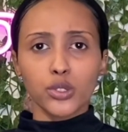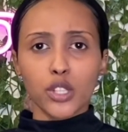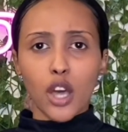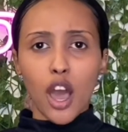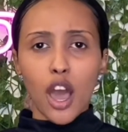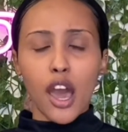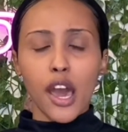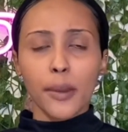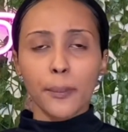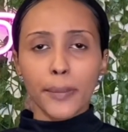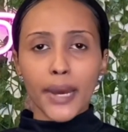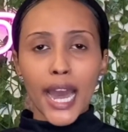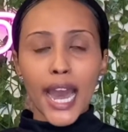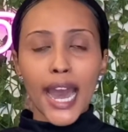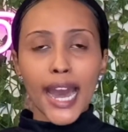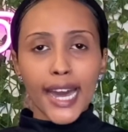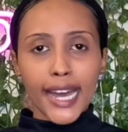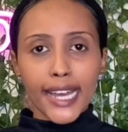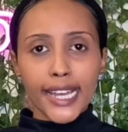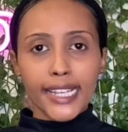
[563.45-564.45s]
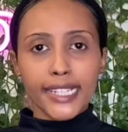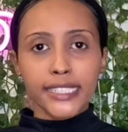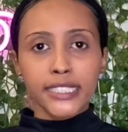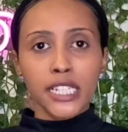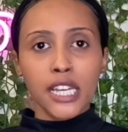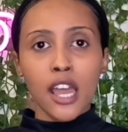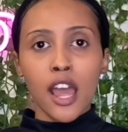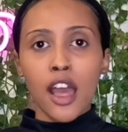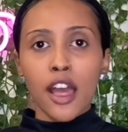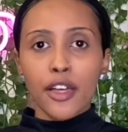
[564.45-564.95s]
on behind
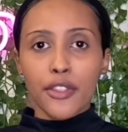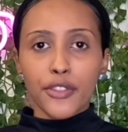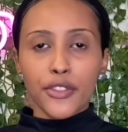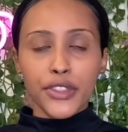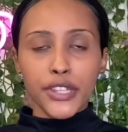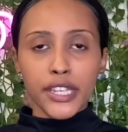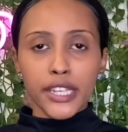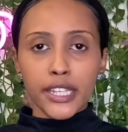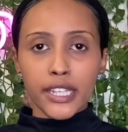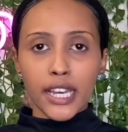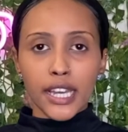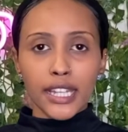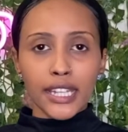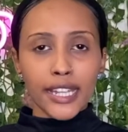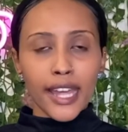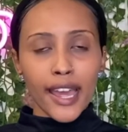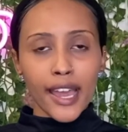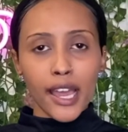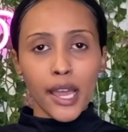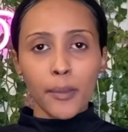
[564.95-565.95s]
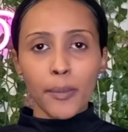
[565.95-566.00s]
the lab.